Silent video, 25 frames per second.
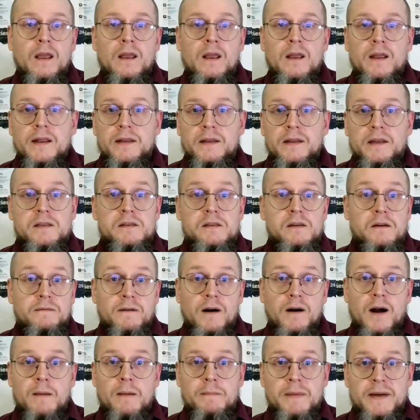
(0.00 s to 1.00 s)
It is
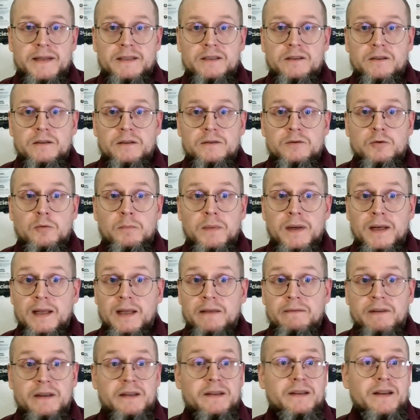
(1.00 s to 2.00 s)
far better to
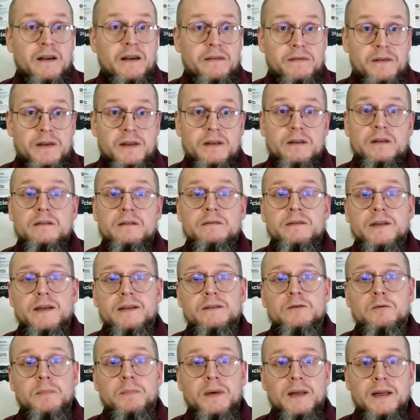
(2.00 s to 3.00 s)
believe in nothing than
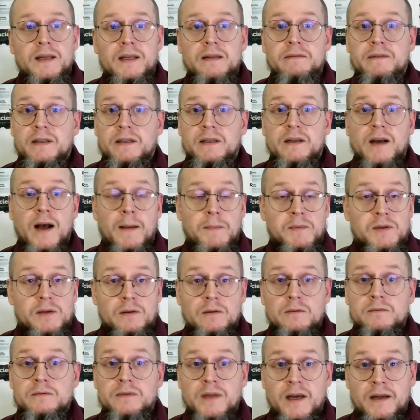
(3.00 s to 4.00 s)
to believe in
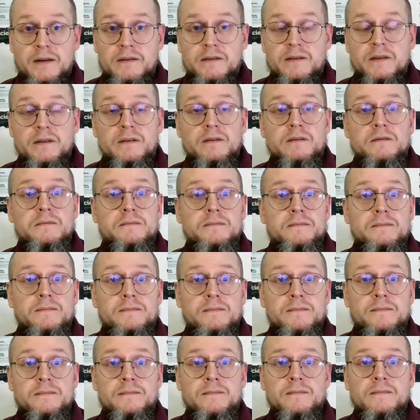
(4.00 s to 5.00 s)
absolute nonsense.
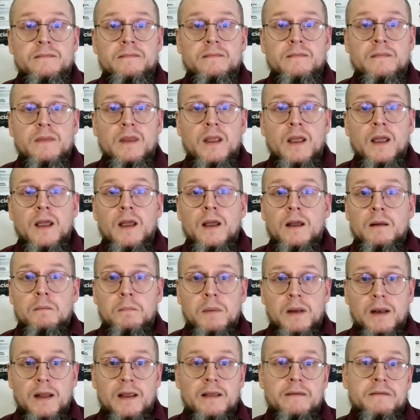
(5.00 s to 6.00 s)

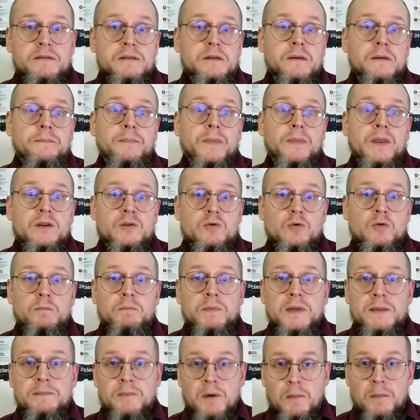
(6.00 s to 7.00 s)
Beliefs should
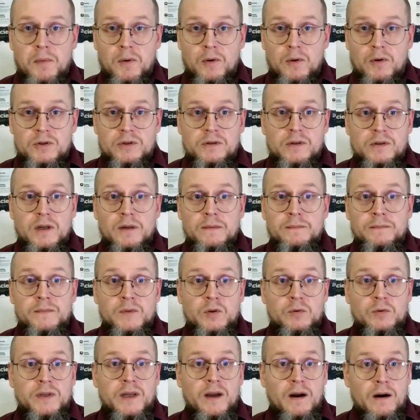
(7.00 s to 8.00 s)
be proportional
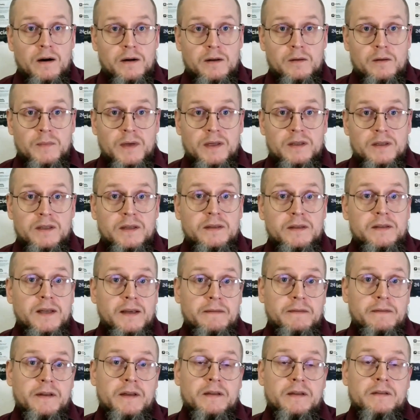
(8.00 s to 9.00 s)
to the arguments and
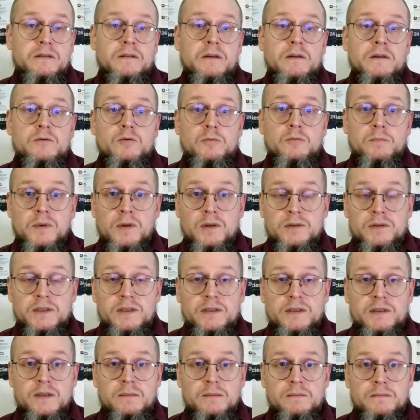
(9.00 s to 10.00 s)
evidence supporting
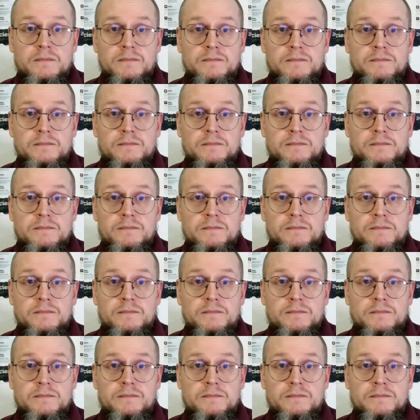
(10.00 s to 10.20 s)
them.